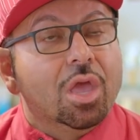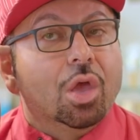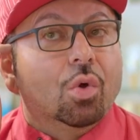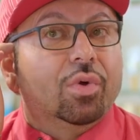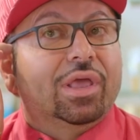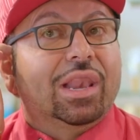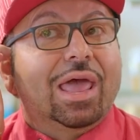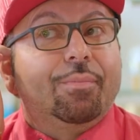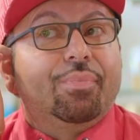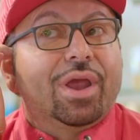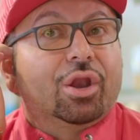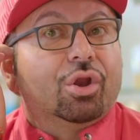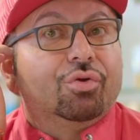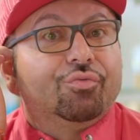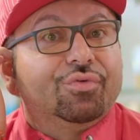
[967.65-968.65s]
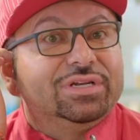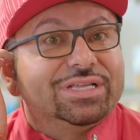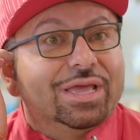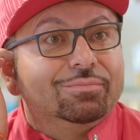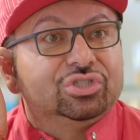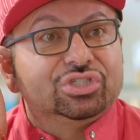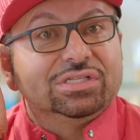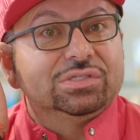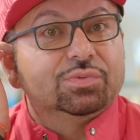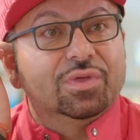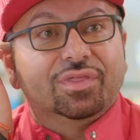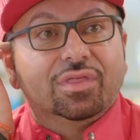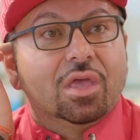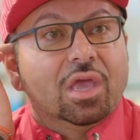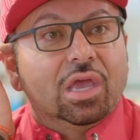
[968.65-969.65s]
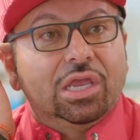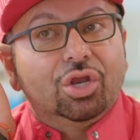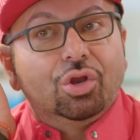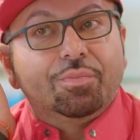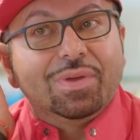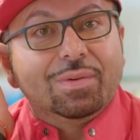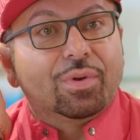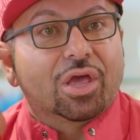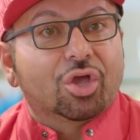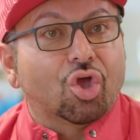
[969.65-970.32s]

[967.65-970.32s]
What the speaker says: We collaborate on redemptions with, people like